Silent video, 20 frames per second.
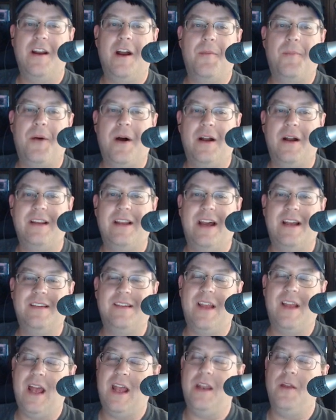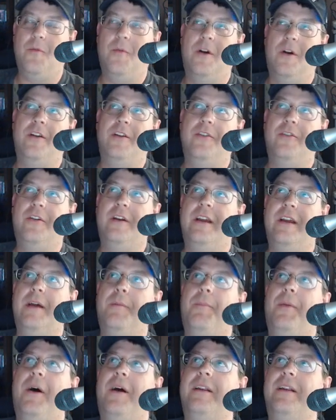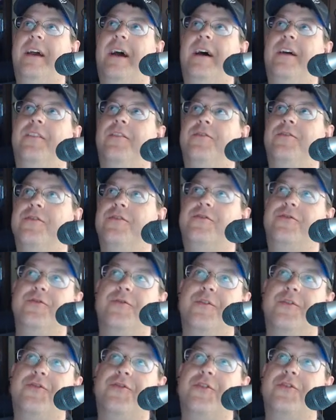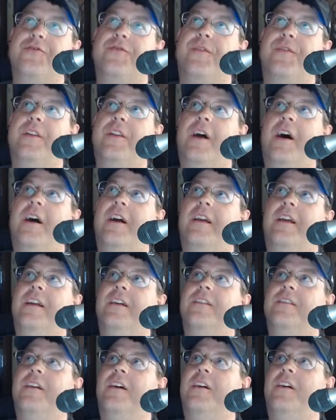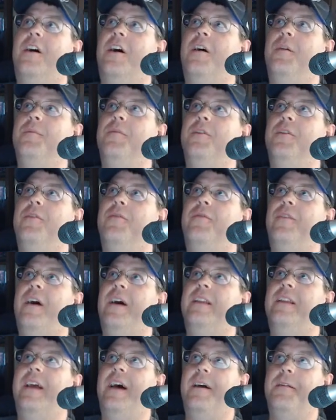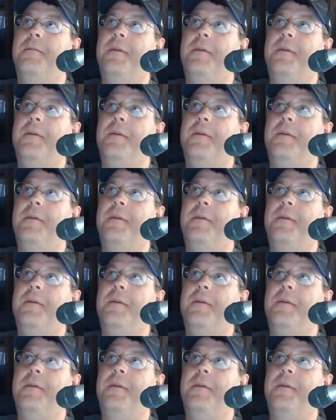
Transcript: podcast anywhere you can get podcasts. Just do the search for thehockeynuts.com. You'll find that.